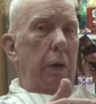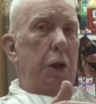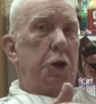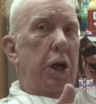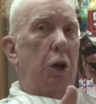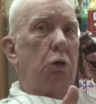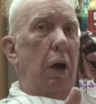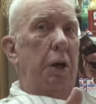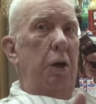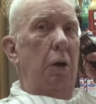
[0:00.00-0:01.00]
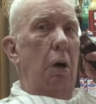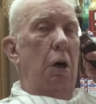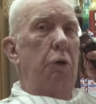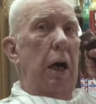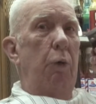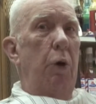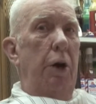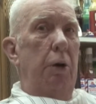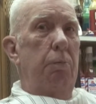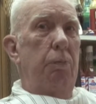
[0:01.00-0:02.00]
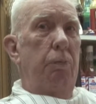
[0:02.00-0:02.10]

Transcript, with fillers: This kid cranked in hard right rudder.